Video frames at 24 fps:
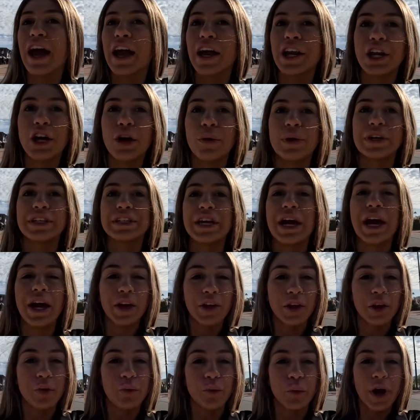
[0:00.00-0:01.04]
I know
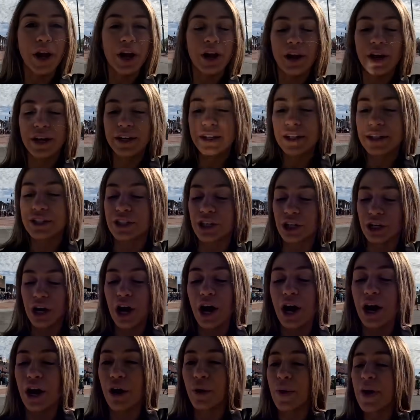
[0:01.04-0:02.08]
exactly where I need to
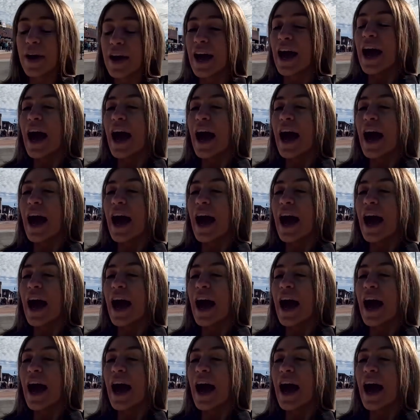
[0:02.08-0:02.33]
go,